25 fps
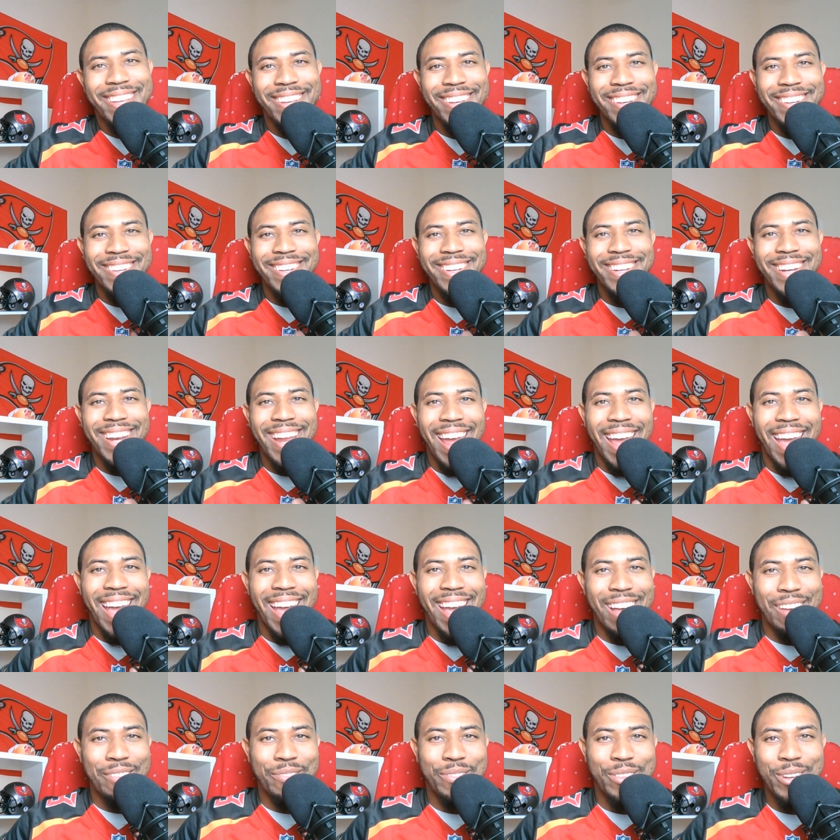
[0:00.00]
Good
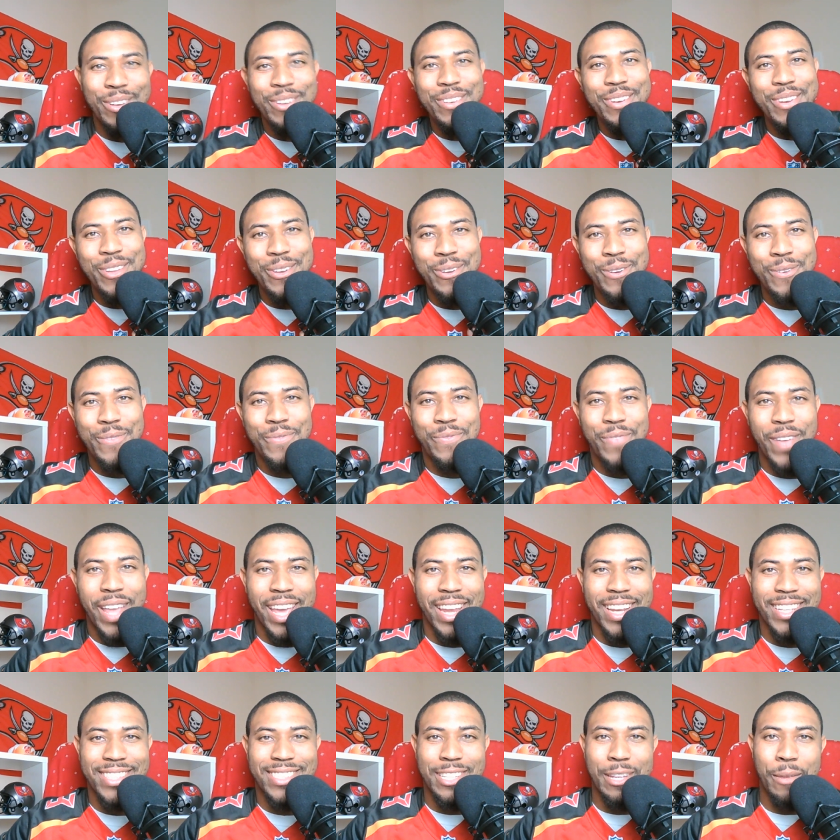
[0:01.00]
afternoon,
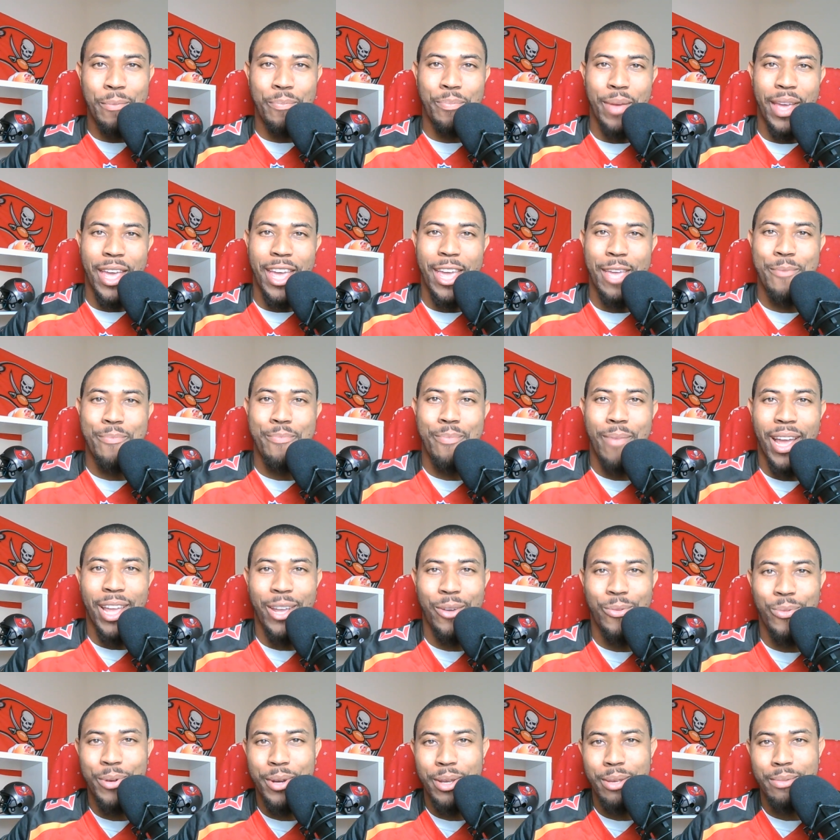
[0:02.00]
Fantasy Bay.
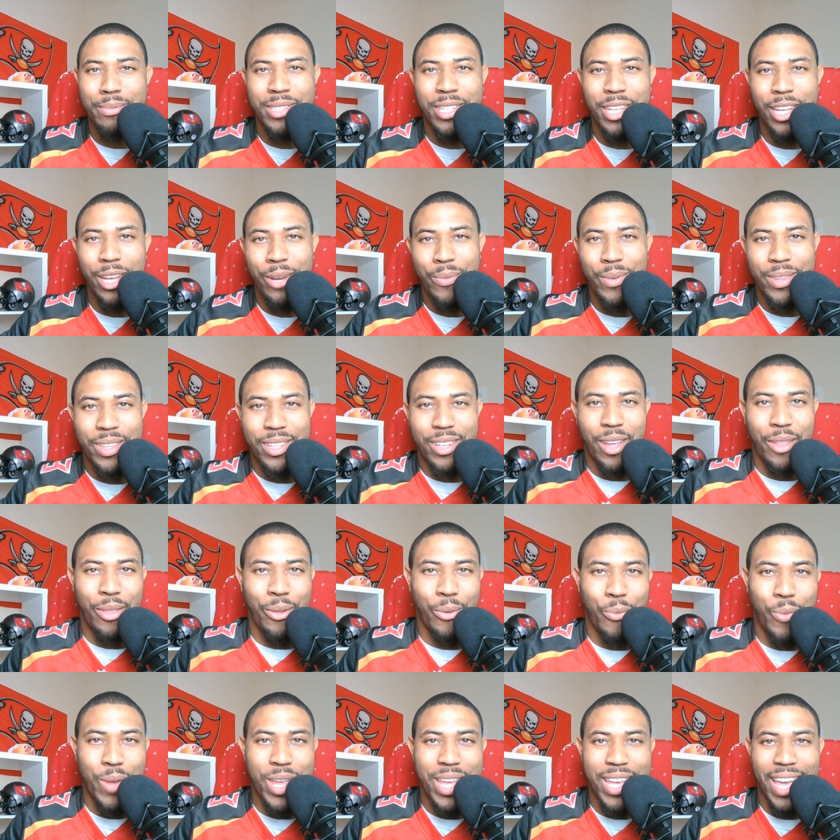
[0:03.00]
Mike Williams here with
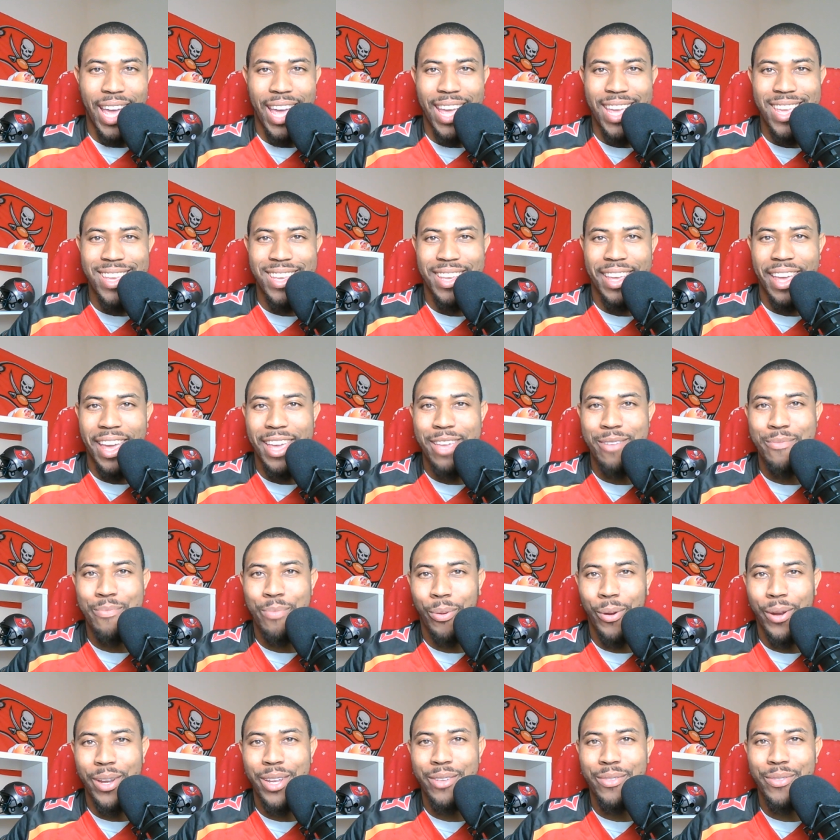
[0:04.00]
another Week 8 game
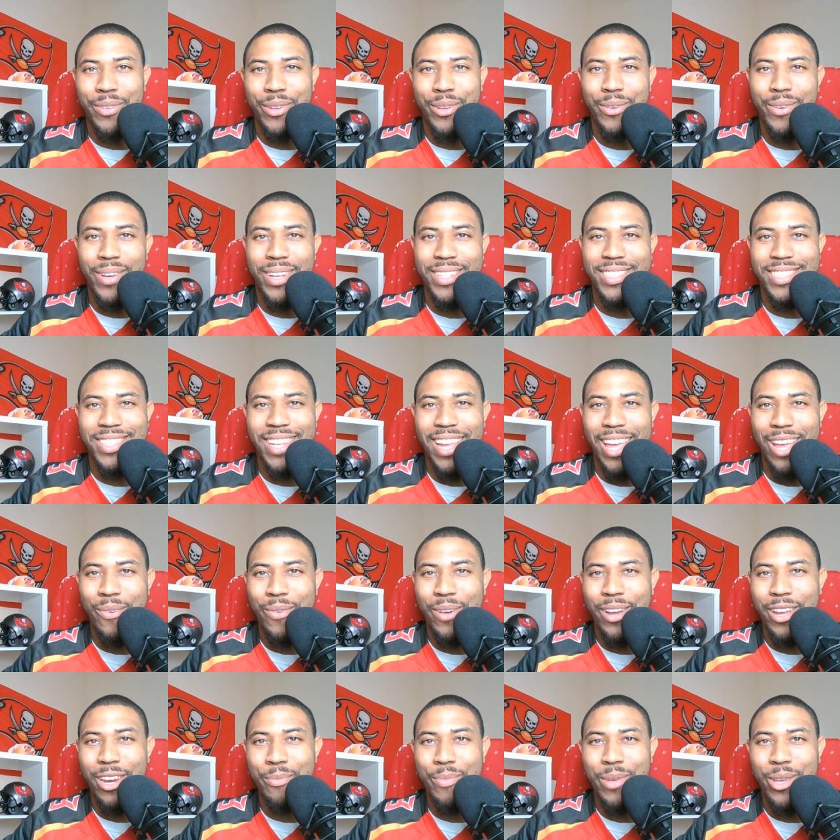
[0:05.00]
preview. And today
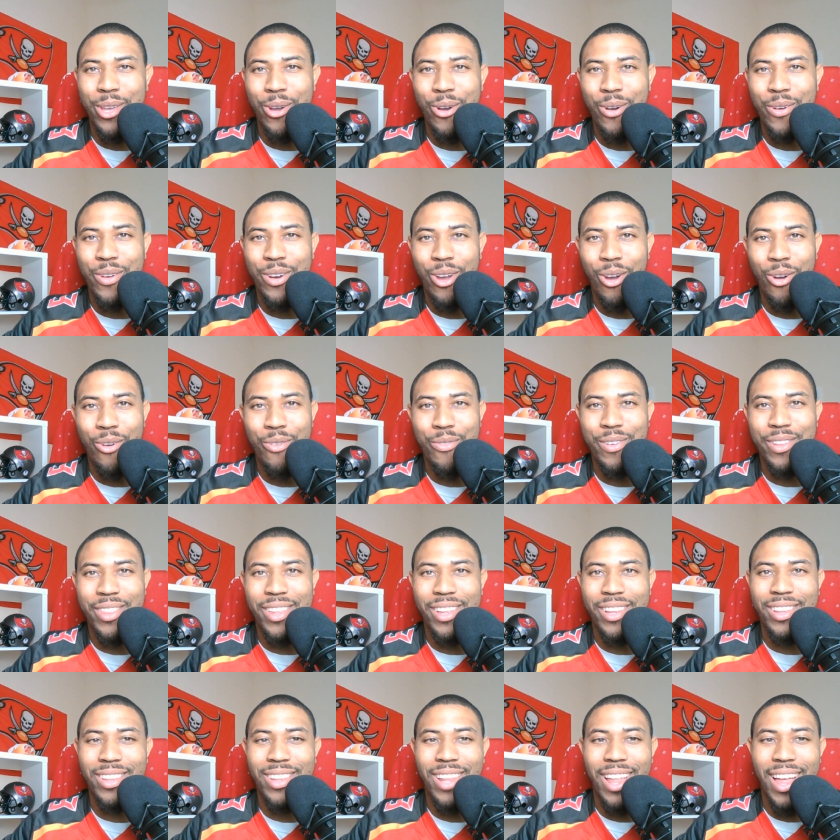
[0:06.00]
we're going to be going over
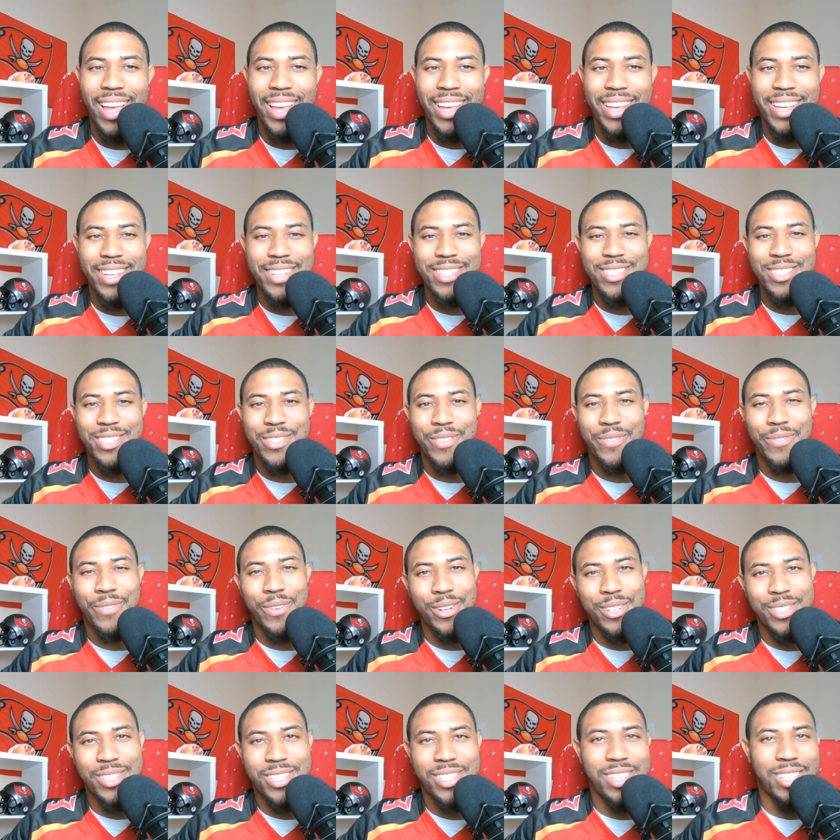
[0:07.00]
the Lions
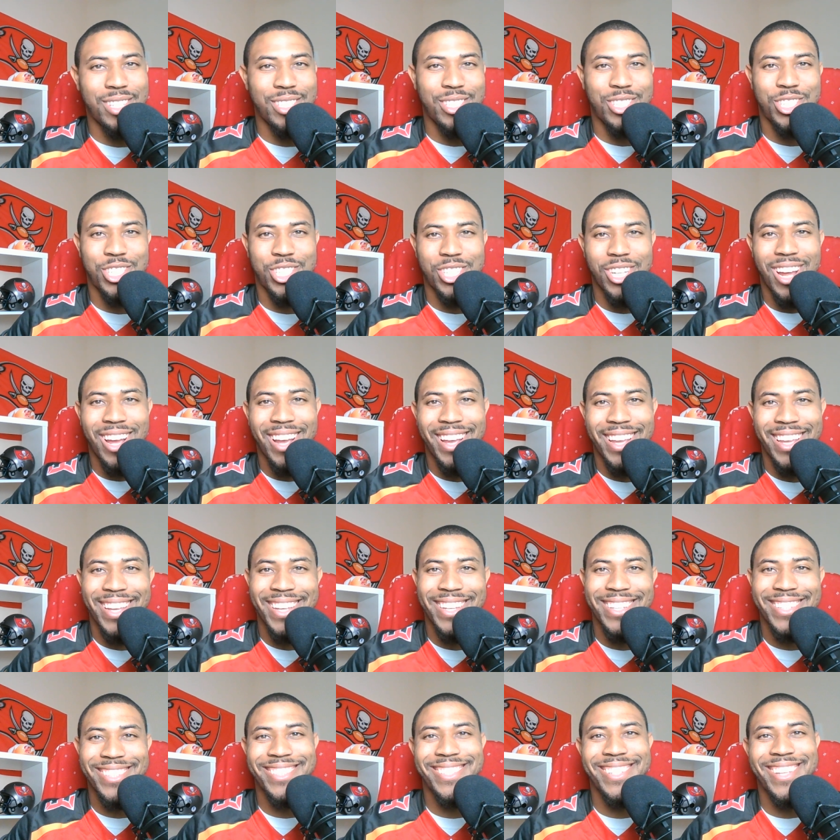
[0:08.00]
versus the
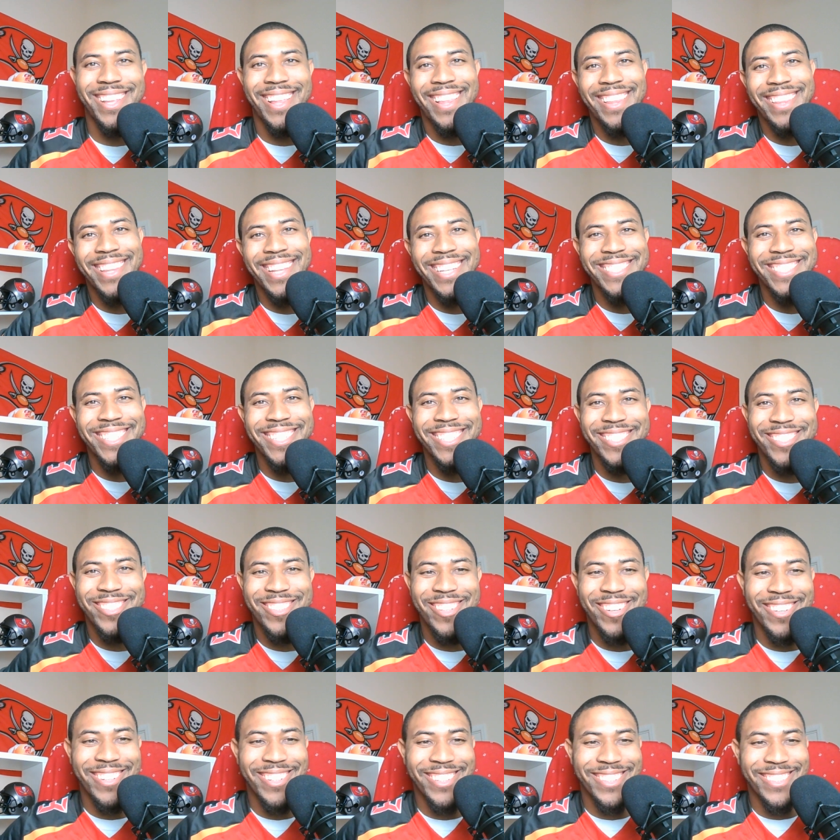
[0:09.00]
Giants. Let's get it
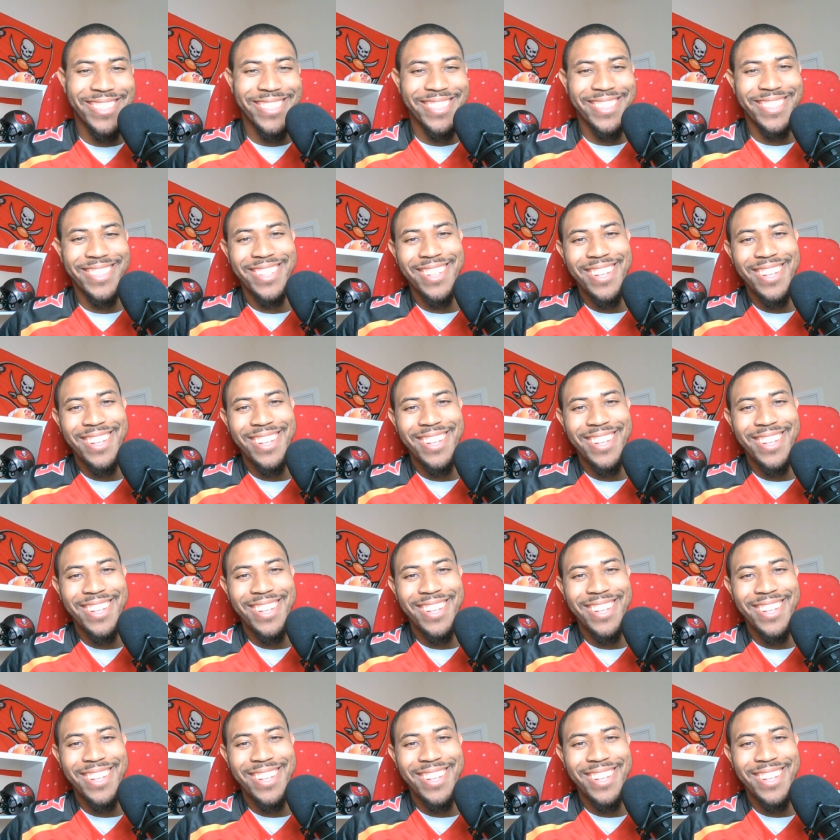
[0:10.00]
started.